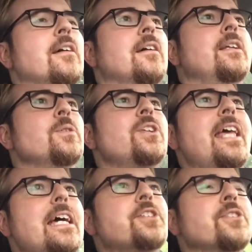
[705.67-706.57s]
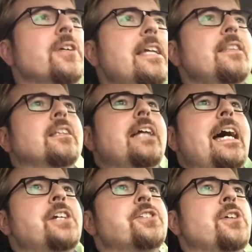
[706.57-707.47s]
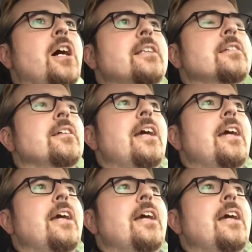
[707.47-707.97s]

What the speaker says: there was an extra in the last shot,